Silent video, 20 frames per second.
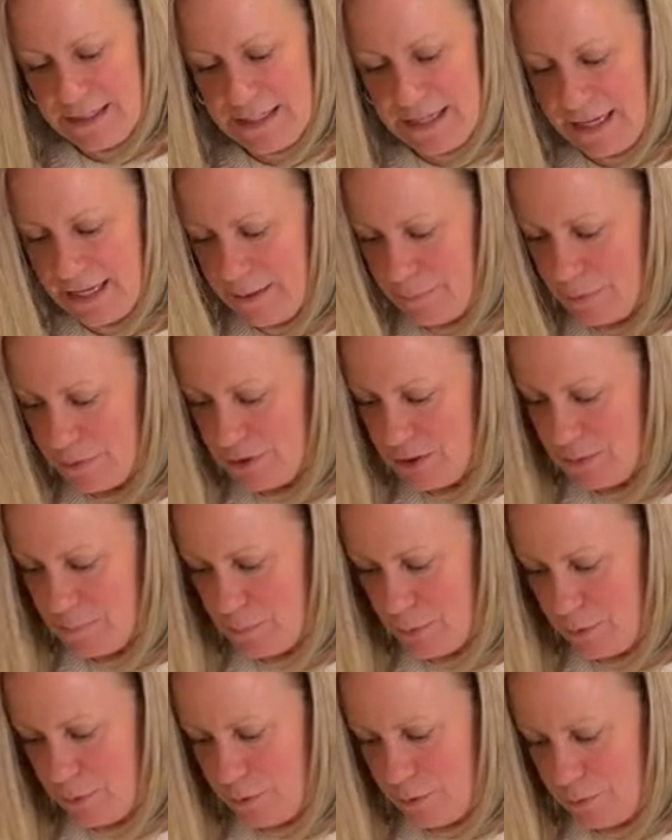
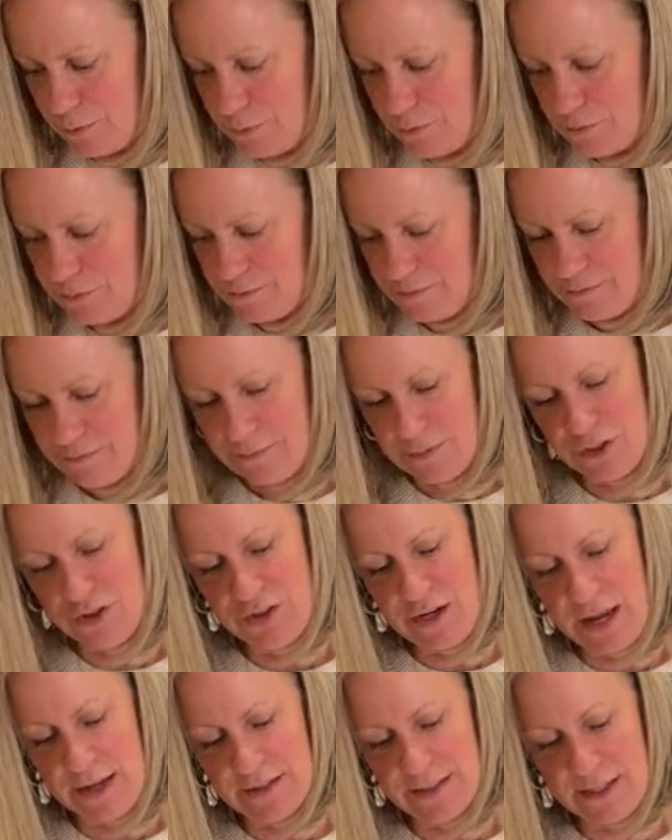tablespoon, which
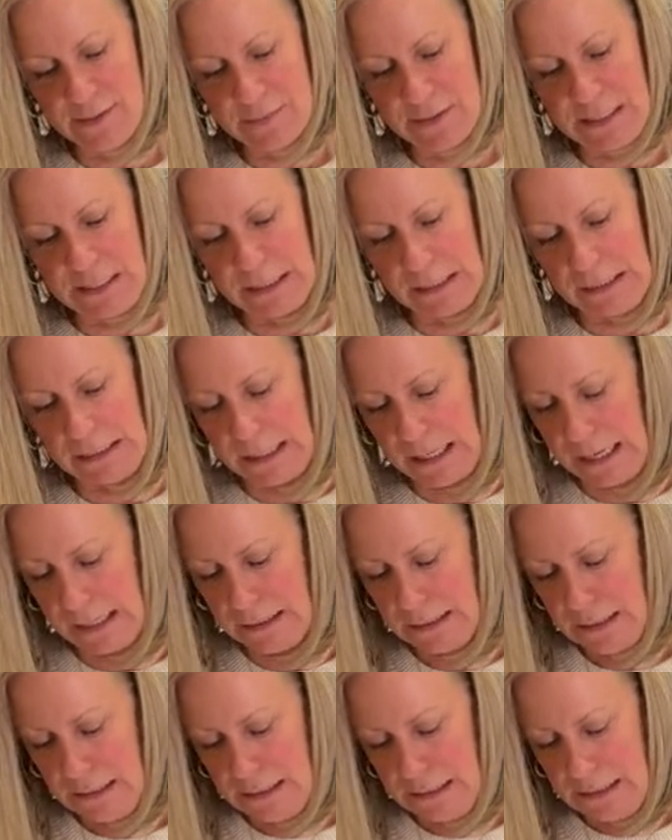now seems like a lot.
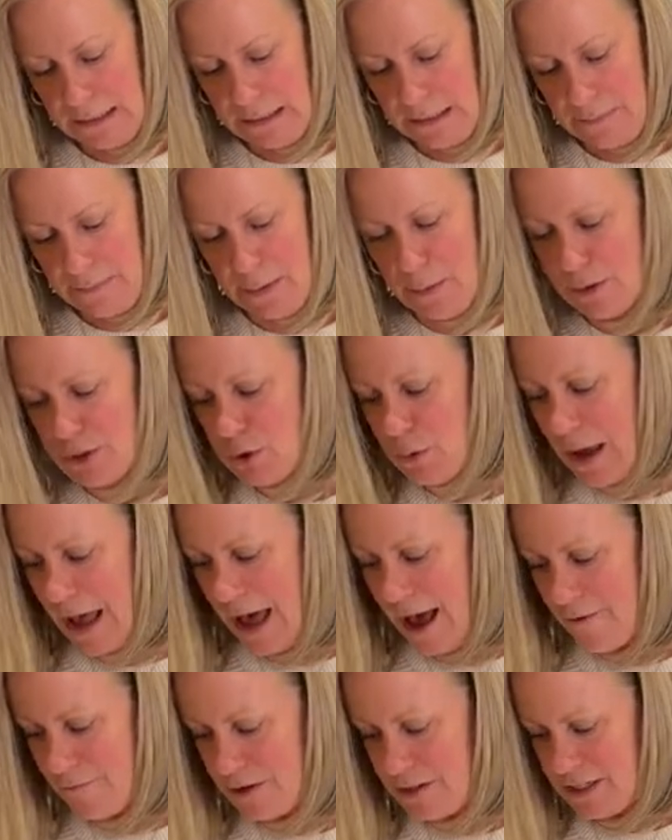Maybe I'll do a
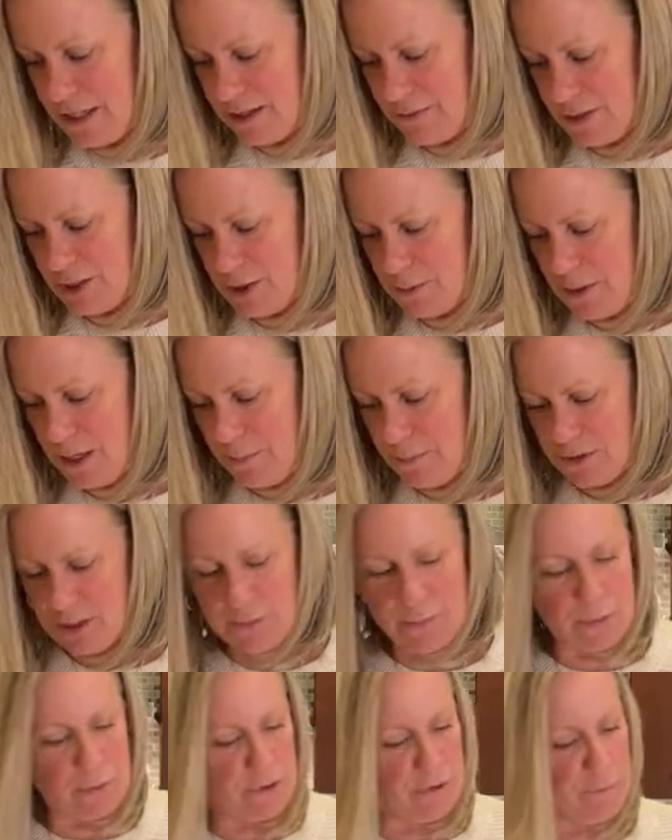half a
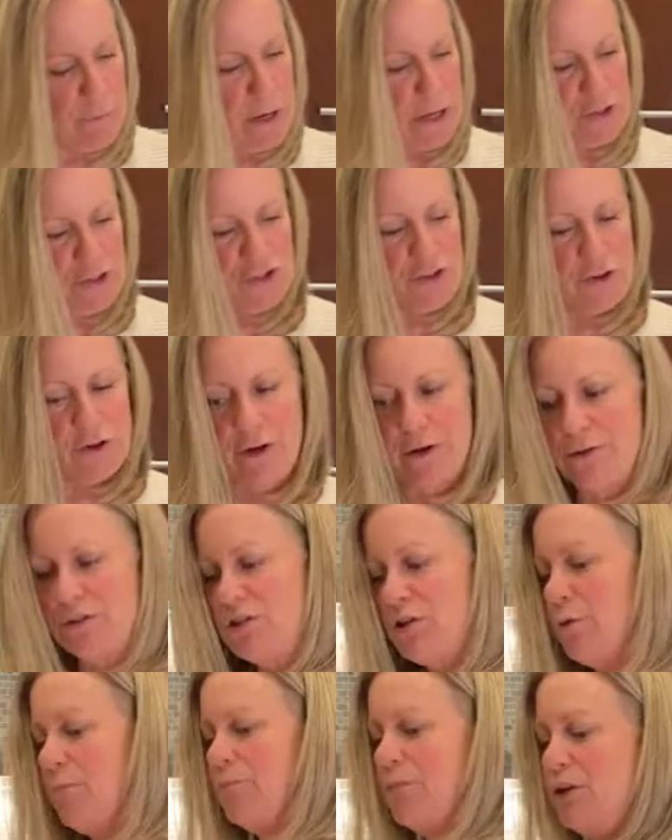tablespoon of brown sugar.
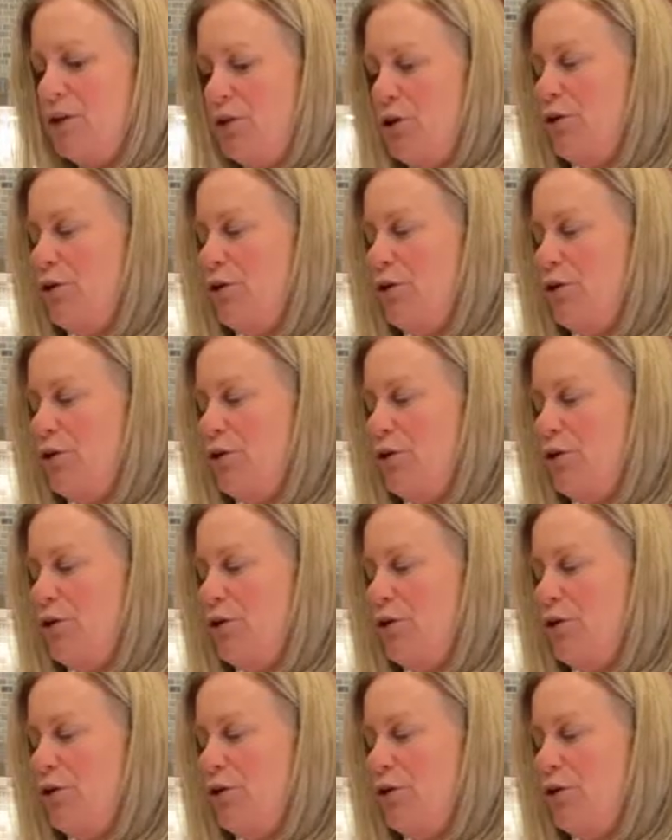So you